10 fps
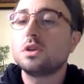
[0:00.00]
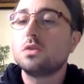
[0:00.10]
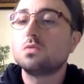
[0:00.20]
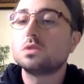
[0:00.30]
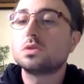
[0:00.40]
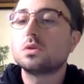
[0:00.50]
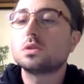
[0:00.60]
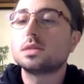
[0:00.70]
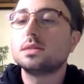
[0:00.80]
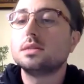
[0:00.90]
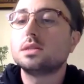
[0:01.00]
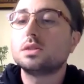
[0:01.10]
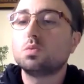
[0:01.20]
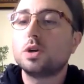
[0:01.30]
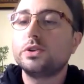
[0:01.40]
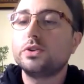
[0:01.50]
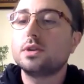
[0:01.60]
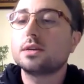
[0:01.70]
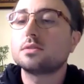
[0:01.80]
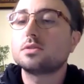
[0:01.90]
resorted to
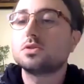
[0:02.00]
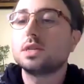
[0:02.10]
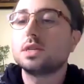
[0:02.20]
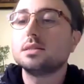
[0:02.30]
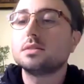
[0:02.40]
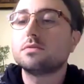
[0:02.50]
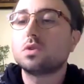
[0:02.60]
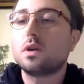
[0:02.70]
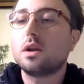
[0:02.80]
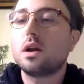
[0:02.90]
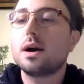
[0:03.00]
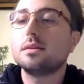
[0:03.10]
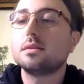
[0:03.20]
wandering streets for a night